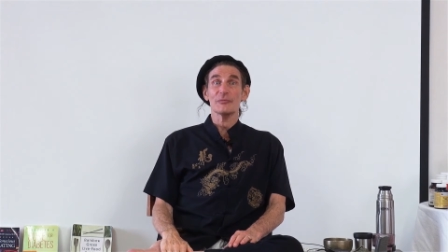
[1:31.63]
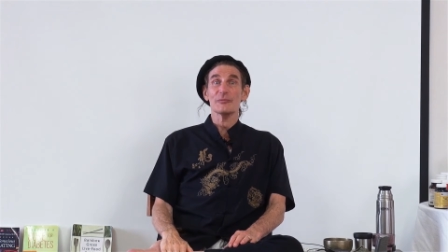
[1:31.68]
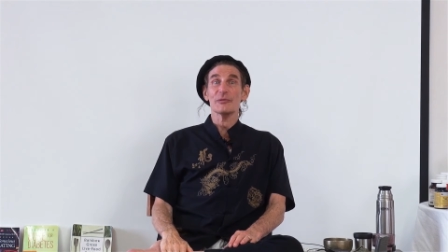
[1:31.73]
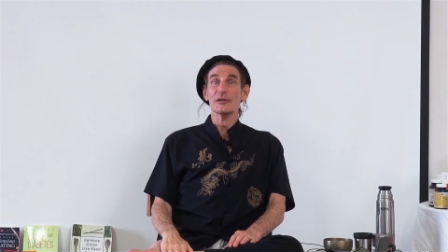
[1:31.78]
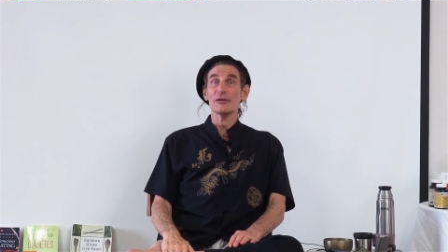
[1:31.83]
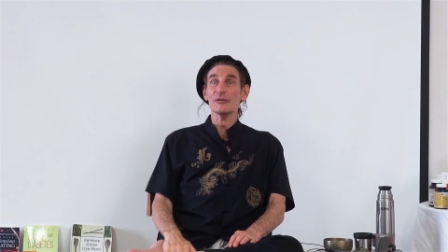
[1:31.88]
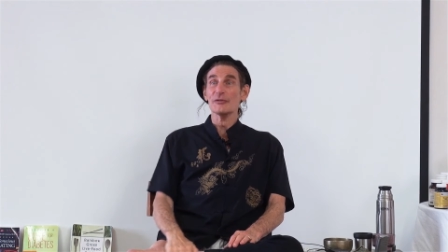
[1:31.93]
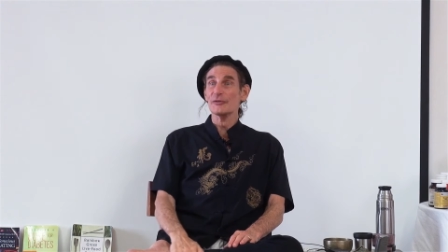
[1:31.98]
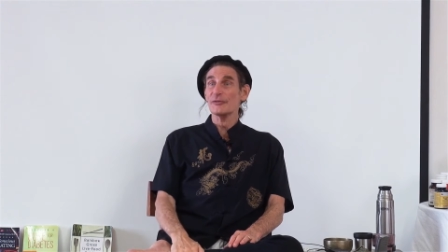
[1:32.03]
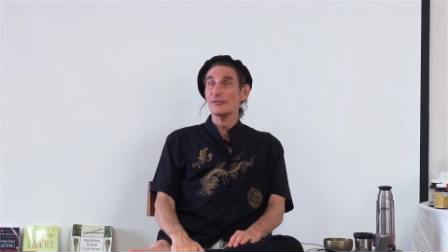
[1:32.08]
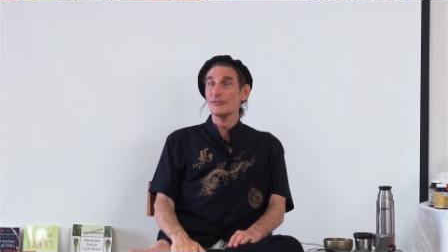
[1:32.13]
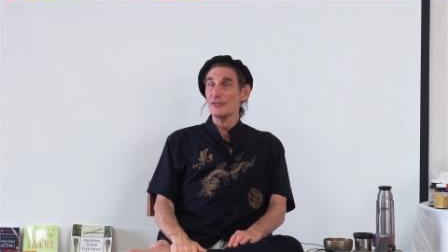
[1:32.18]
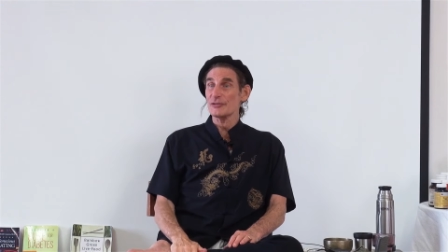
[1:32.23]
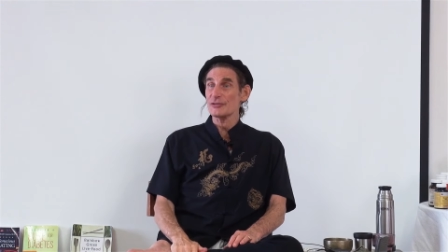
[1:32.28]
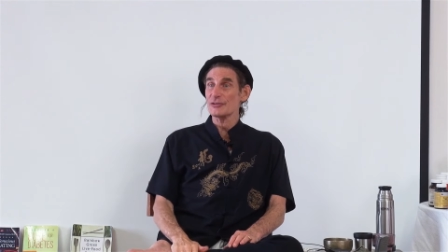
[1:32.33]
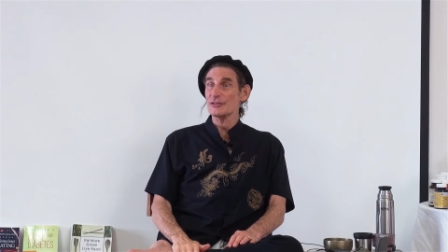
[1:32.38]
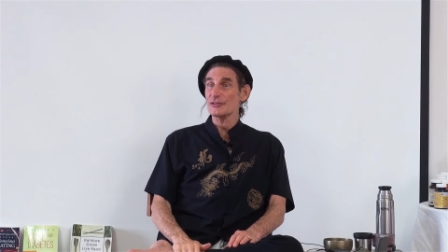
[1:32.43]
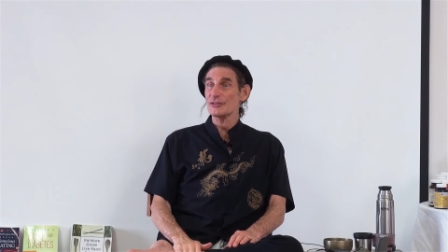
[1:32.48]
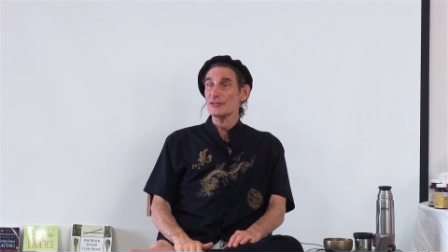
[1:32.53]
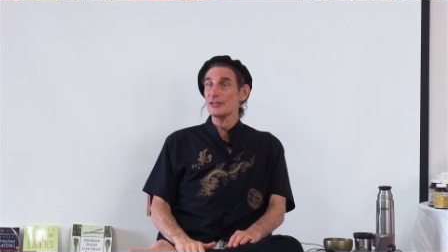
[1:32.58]
mineral
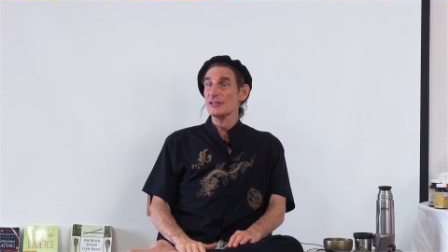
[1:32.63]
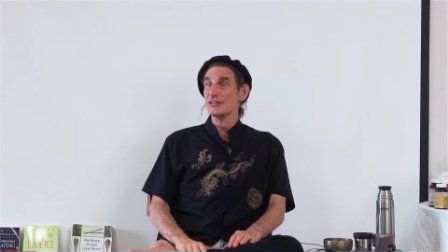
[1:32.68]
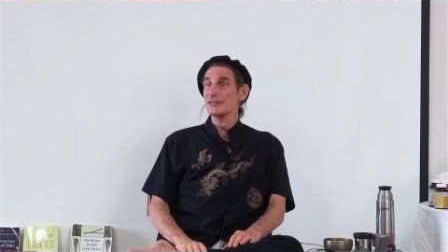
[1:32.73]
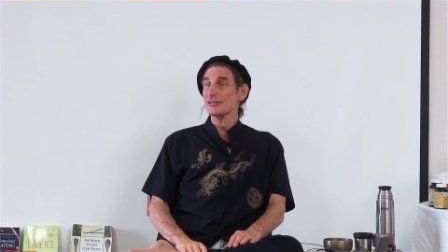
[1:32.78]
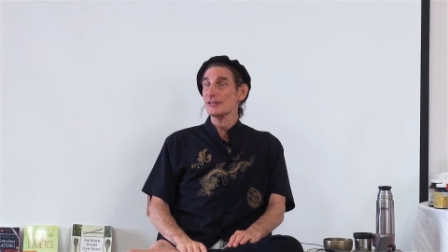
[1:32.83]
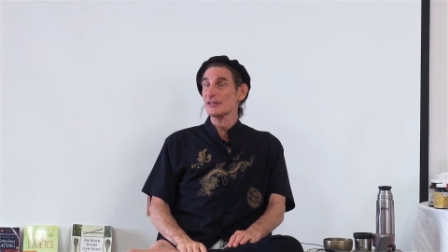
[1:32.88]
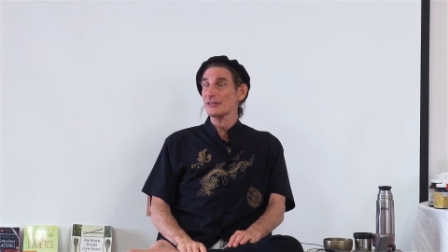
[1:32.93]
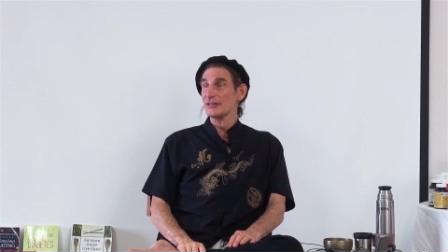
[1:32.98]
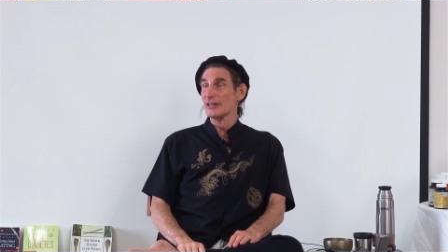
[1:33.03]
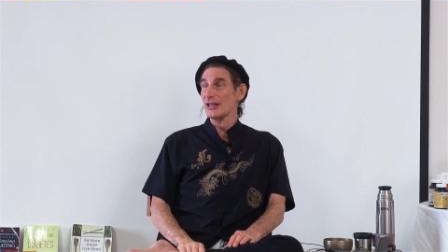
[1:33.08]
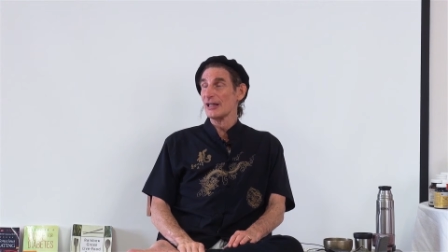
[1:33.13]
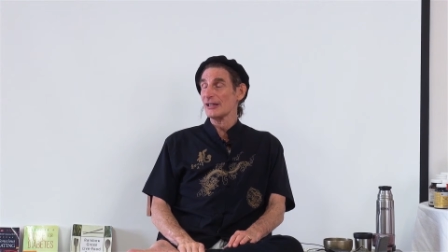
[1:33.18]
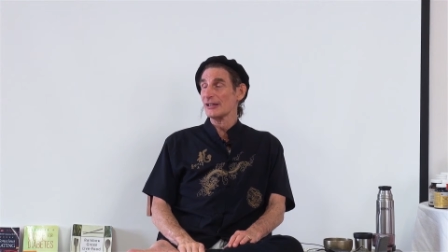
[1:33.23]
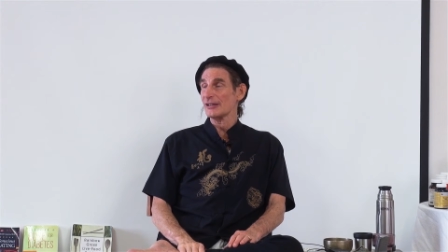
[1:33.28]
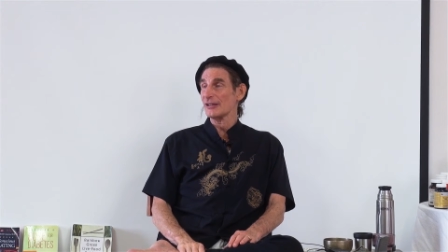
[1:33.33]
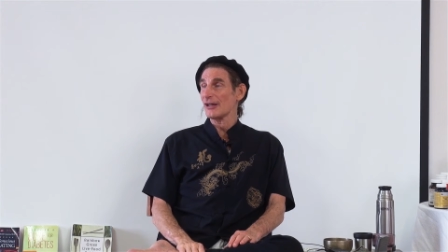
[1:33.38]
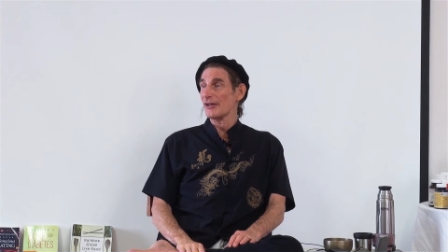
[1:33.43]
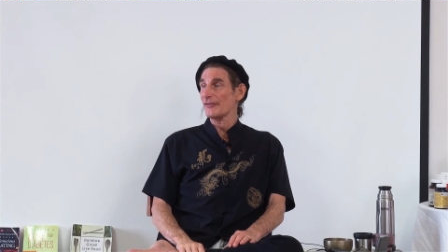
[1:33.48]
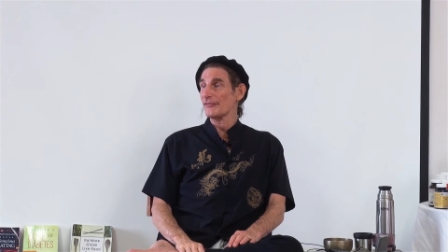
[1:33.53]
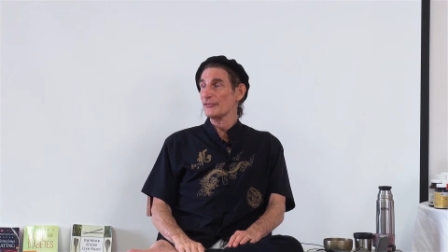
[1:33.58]
deficiencies that
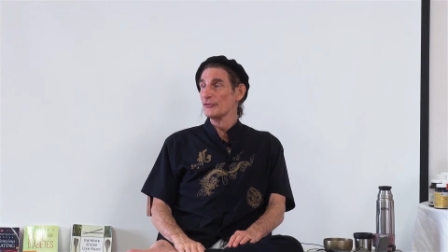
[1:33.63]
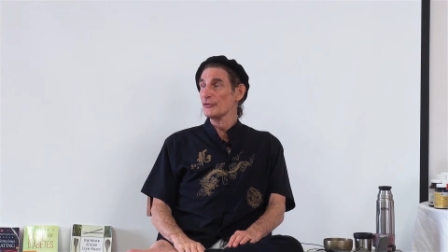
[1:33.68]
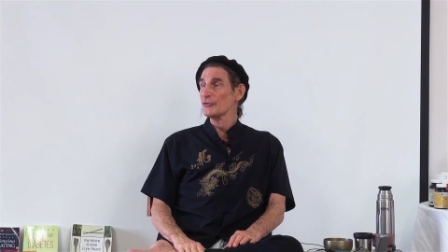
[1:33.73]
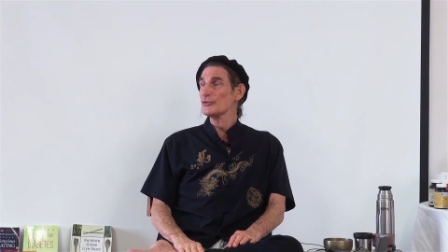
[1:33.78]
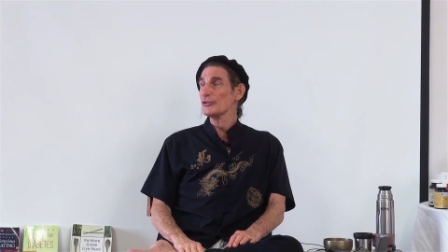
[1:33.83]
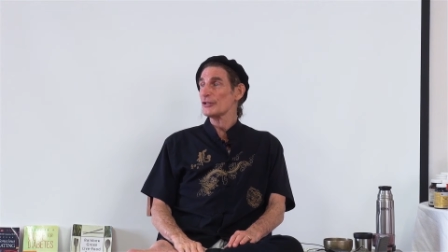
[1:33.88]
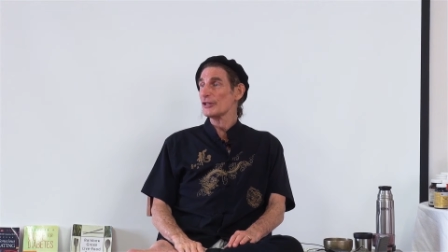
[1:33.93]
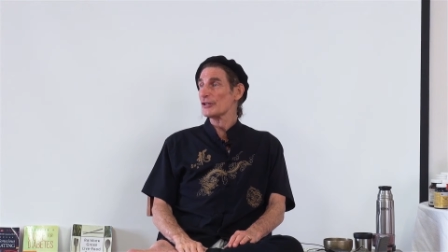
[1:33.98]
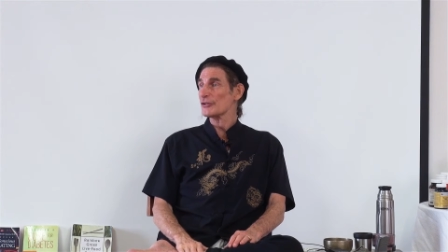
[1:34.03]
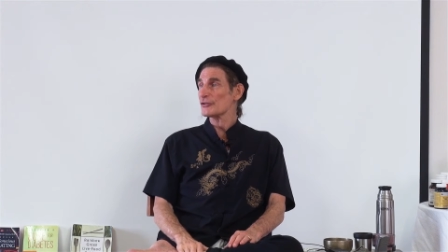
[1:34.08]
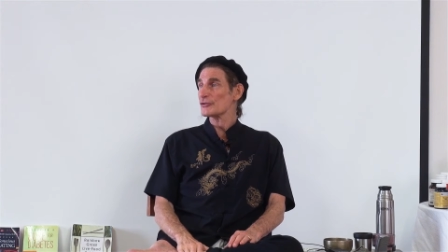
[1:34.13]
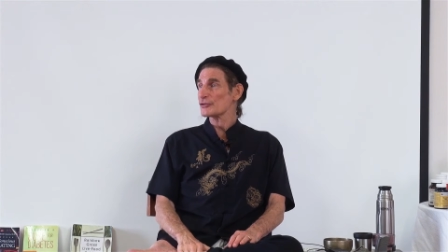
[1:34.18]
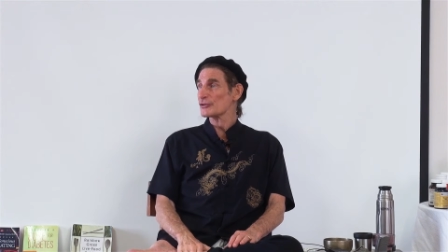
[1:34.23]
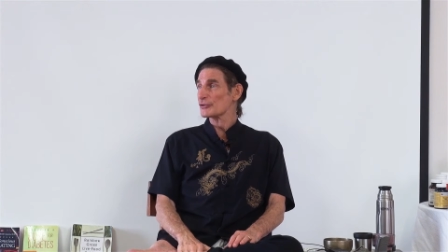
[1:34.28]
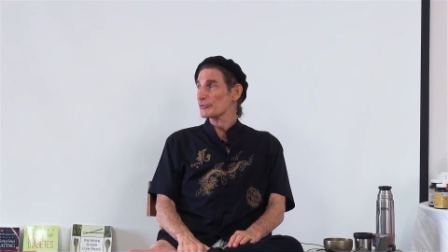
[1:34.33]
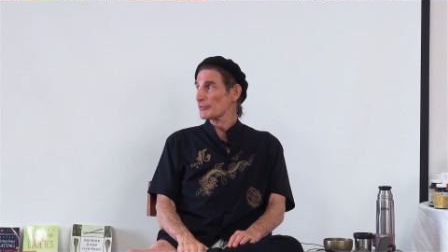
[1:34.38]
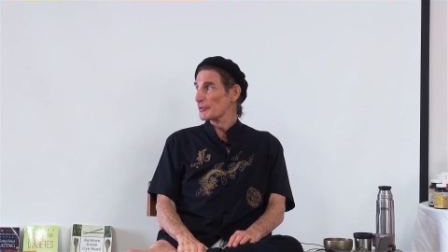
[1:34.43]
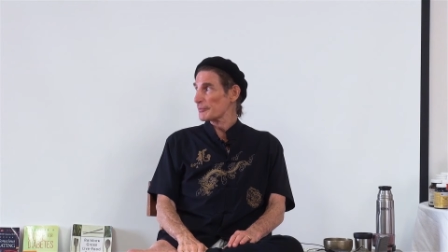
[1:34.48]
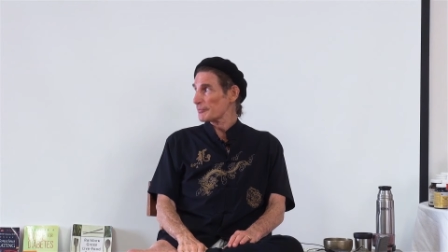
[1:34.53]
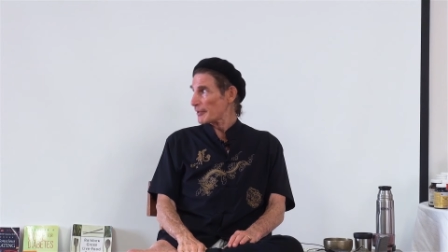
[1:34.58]
take a few years
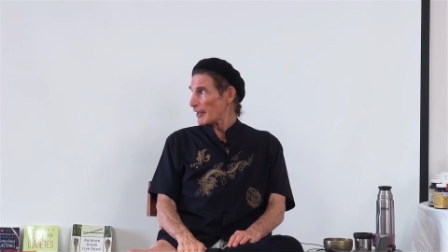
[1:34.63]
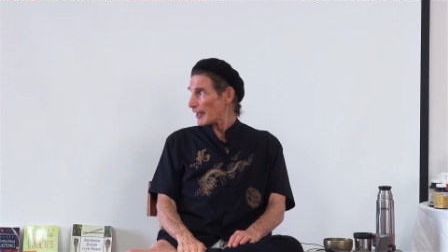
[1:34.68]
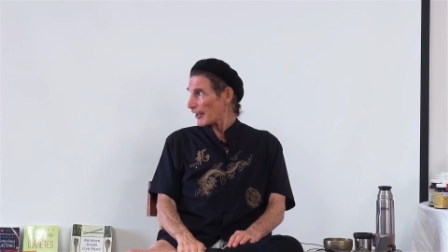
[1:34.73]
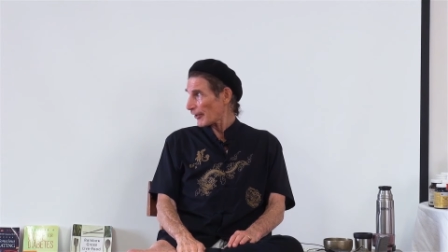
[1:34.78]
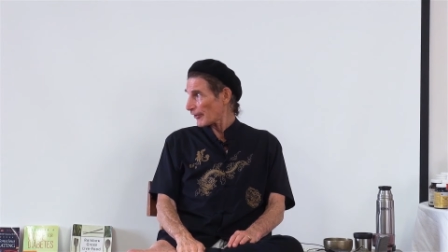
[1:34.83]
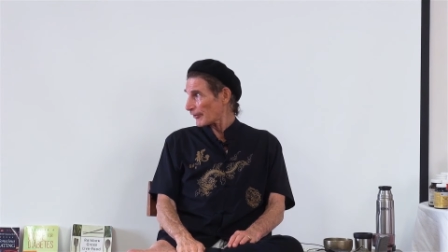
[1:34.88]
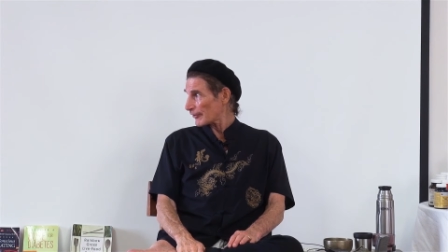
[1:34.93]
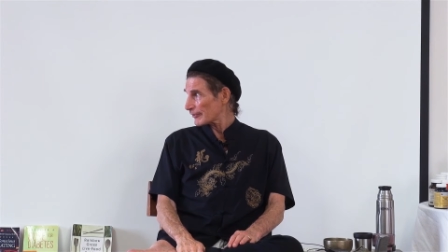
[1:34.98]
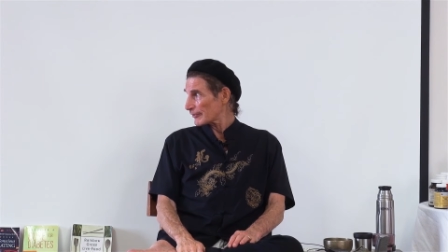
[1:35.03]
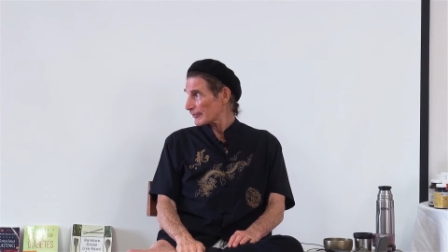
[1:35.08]
to repair.